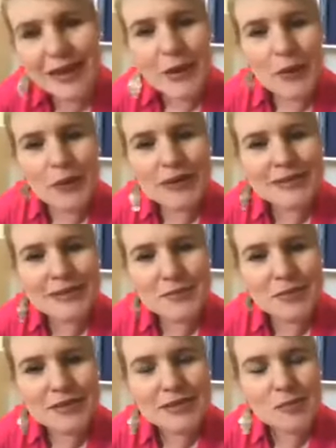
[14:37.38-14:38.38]
When
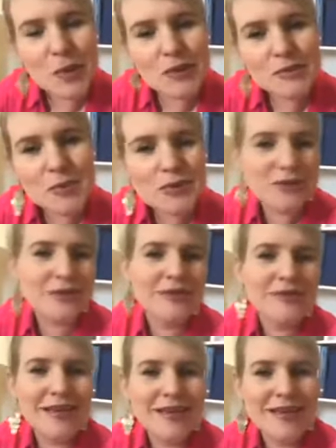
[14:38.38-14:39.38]
someone's a spokesperson and
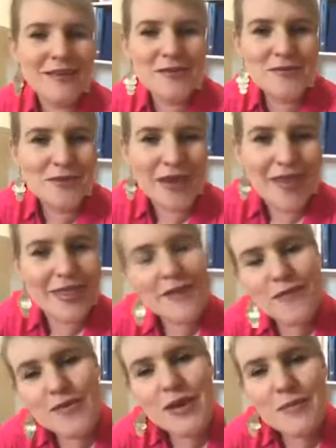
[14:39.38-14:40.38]
they give their
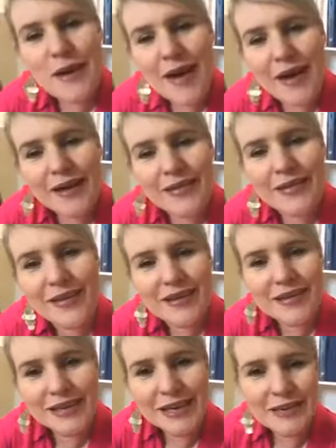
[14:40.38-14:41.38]
feedback,
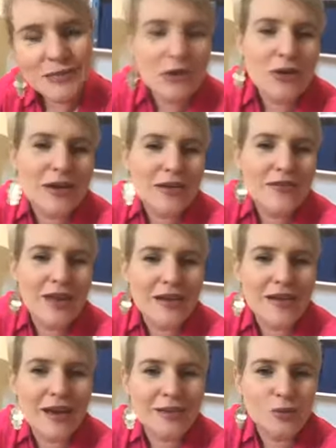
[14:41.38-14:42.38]
then you can give that
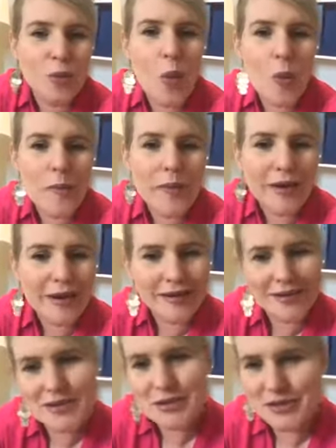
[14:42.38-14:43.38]
nice warm
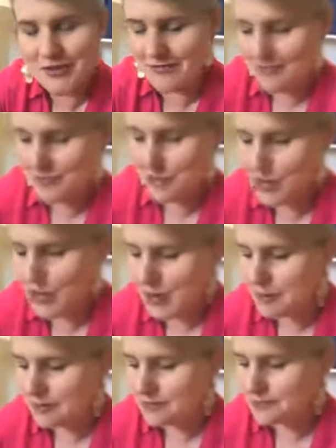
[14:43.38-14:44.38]
recognition to them.